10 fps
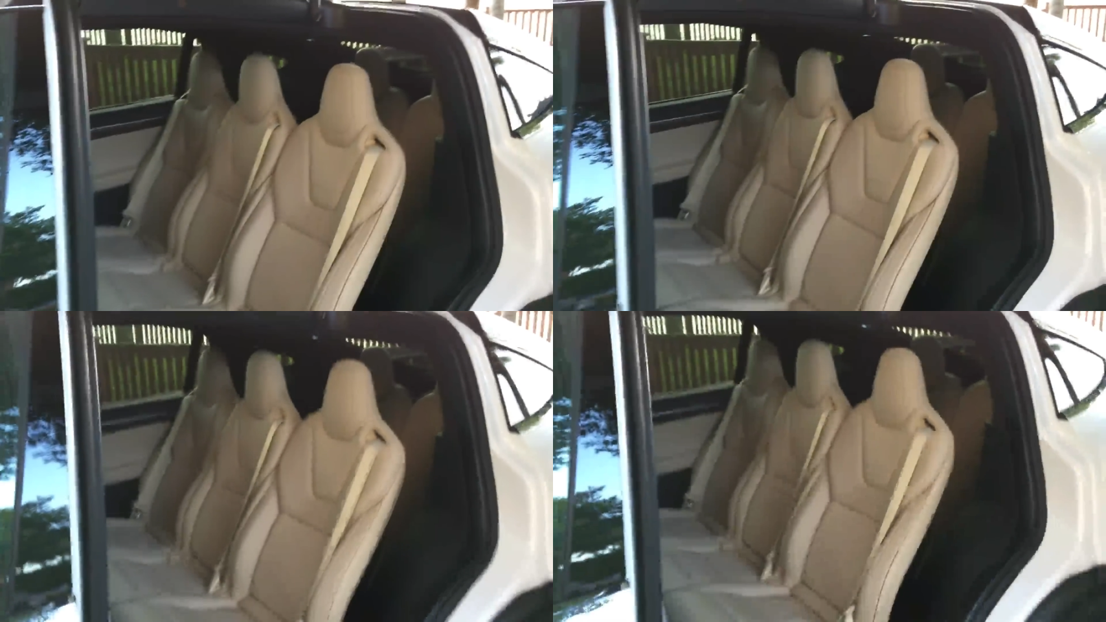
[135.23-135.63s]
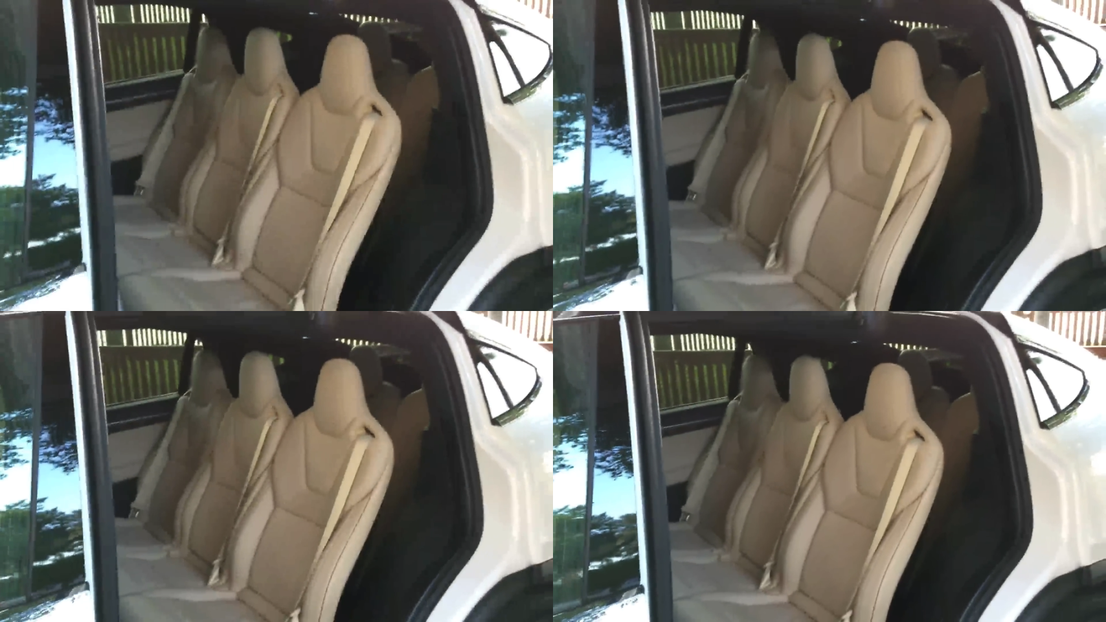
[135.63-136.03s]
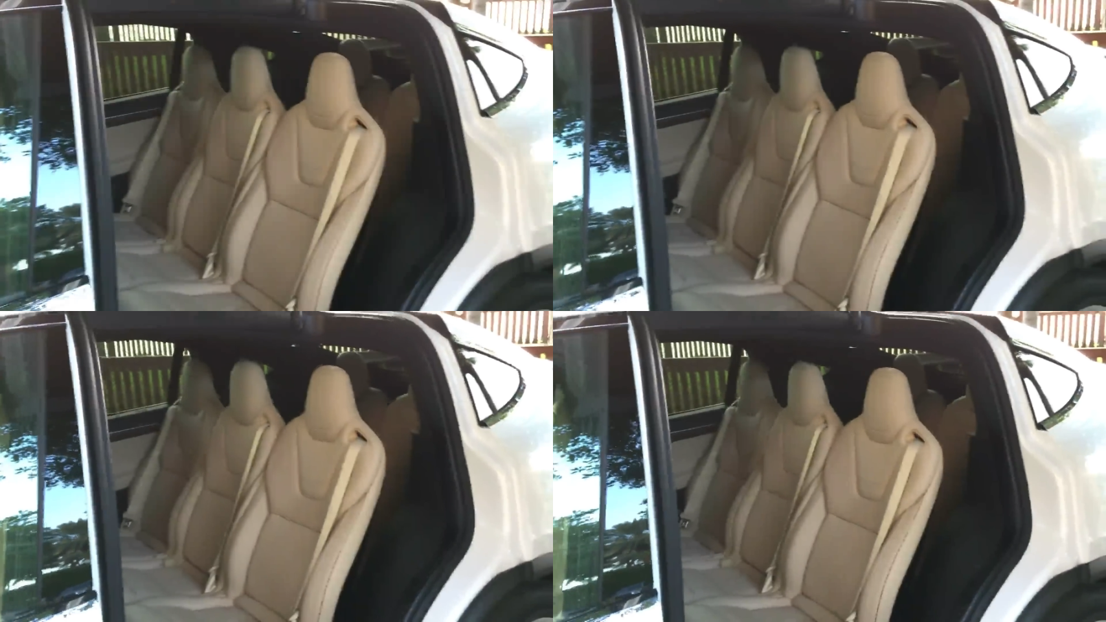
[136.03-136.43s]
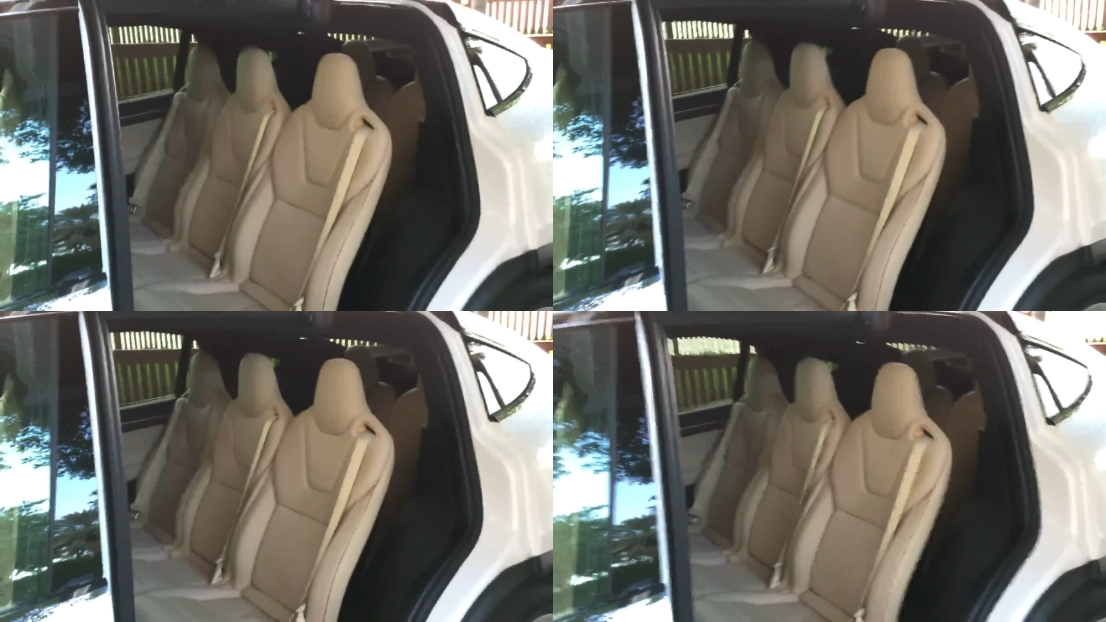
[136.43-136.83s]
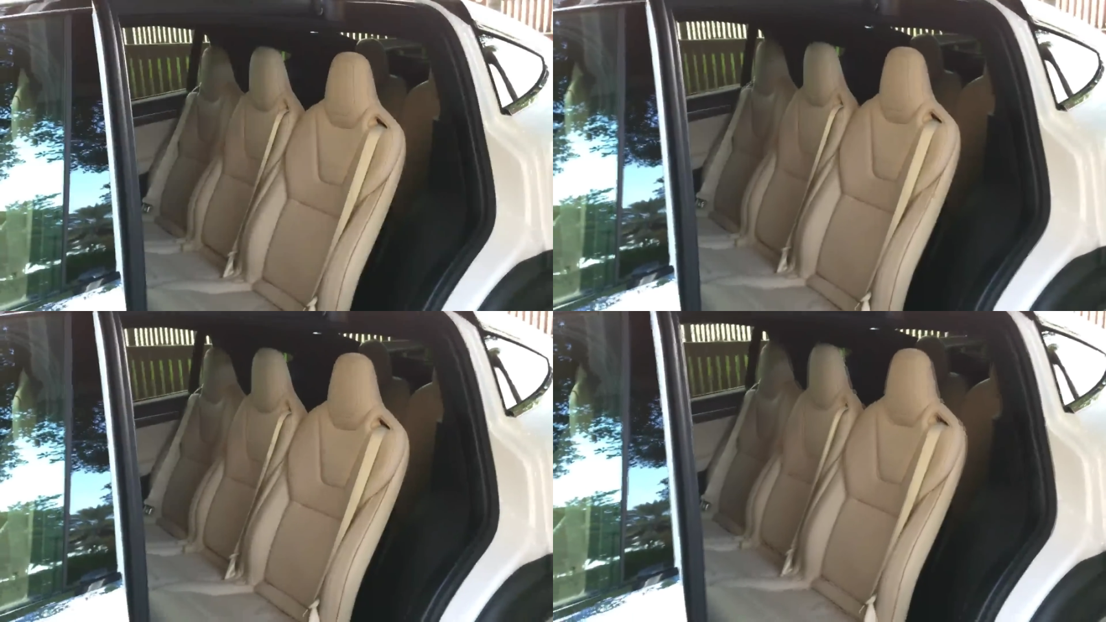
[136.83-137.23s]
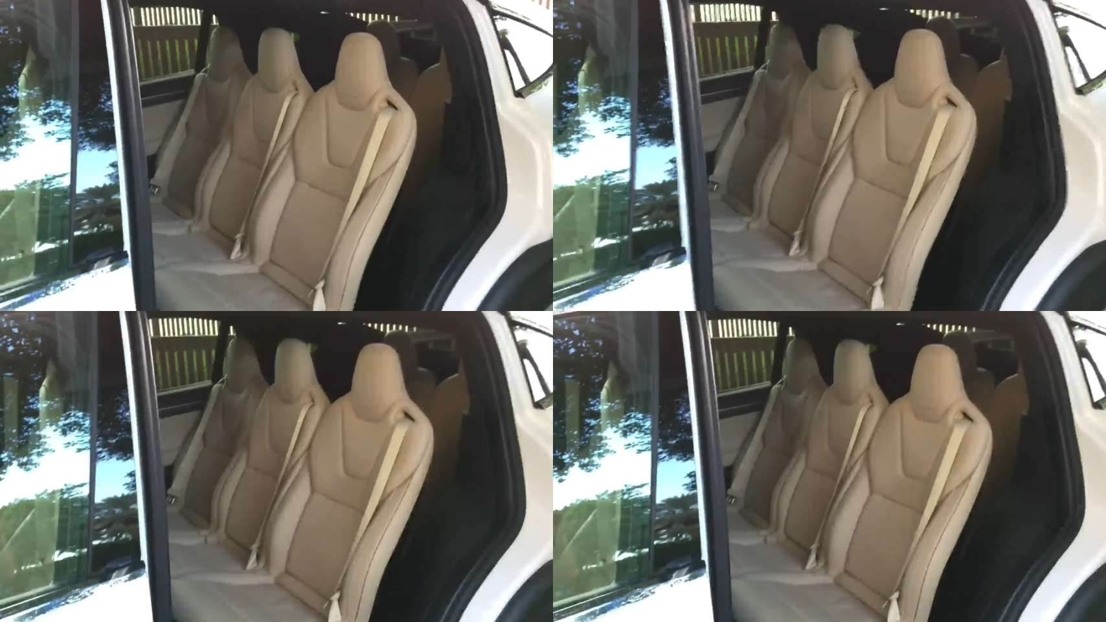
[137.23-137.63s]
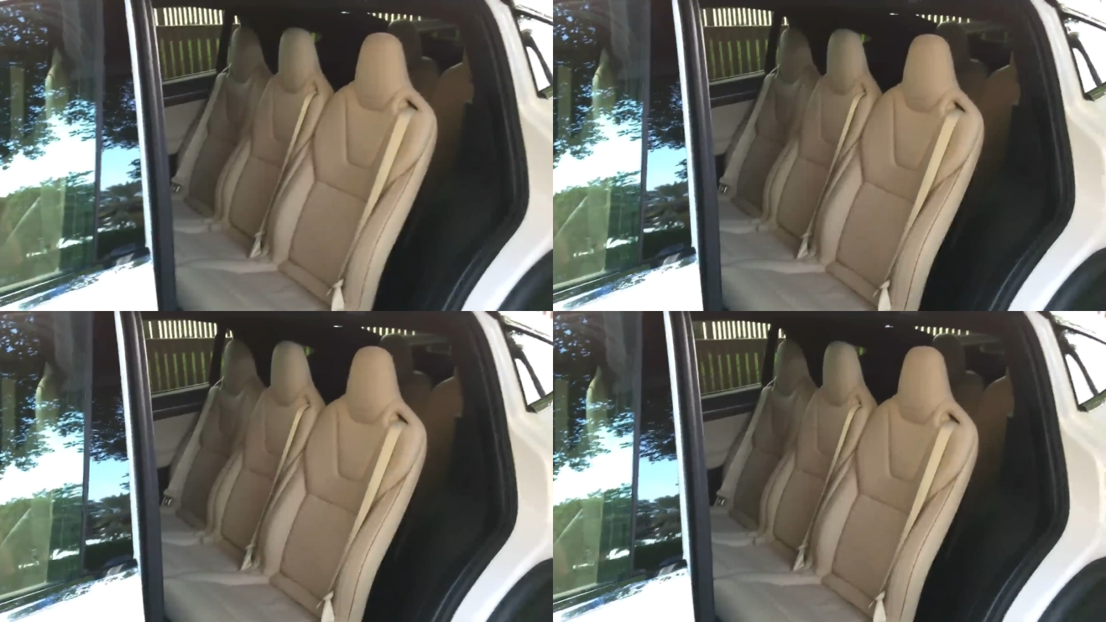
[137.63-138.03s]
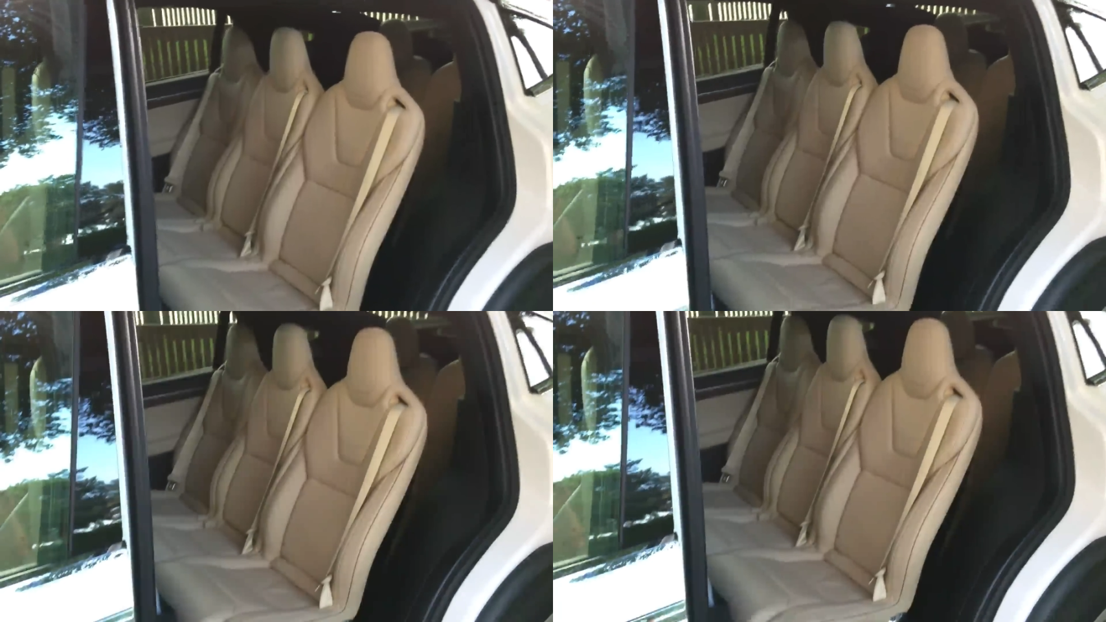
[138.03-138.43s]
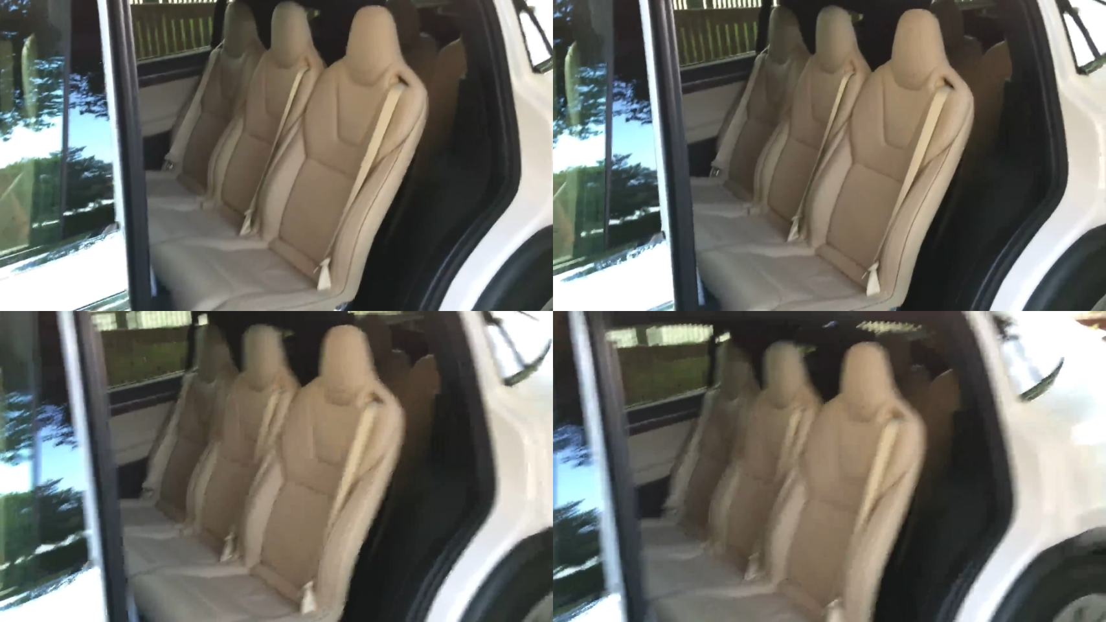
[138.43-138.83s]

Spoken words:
No face is visible, so there are no lips to read.